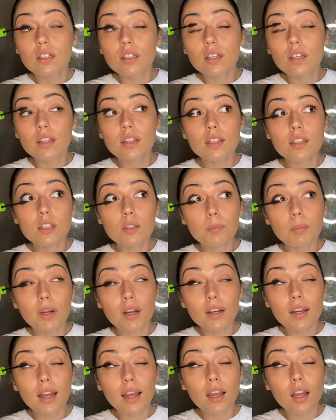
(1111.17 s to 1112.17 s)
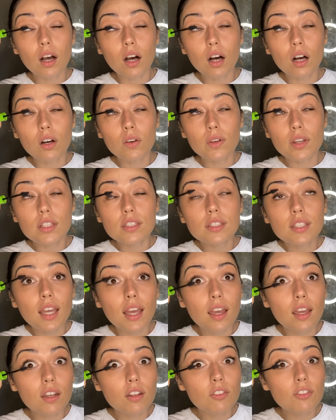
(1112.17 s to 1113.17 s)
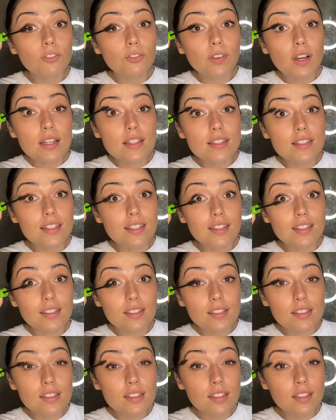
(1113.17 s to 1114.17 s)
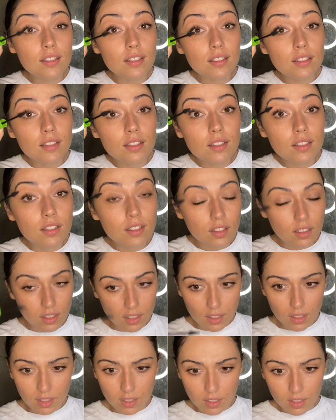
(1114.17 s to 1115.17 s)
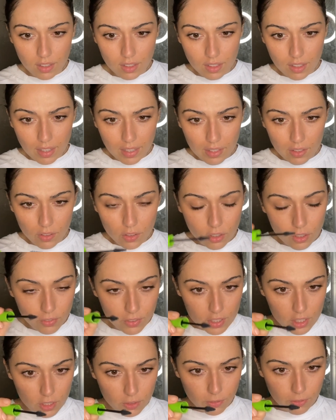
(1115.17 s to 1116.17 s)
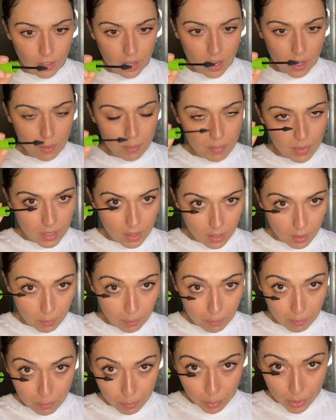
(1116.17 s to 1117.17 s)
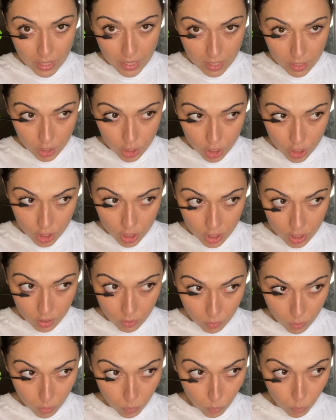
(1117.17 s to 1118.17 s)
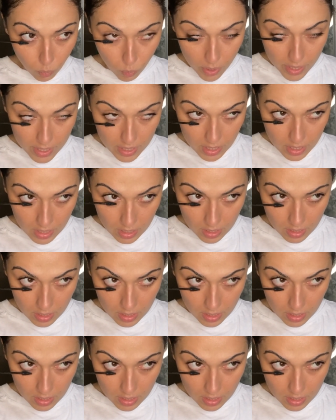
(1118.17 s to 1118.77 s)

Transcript: And this part I always get fuzzies. I don't know if it's from the brush or what,